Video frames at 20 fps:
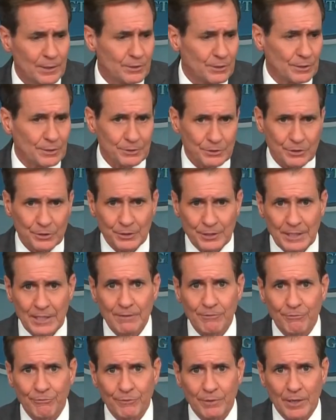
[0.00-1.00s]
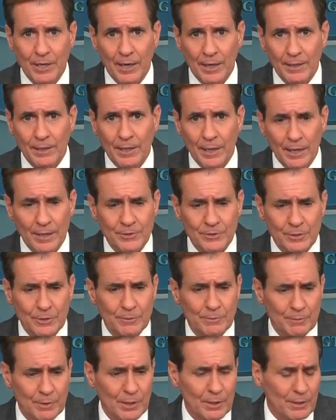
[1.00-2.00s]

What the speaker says: to leave Gaza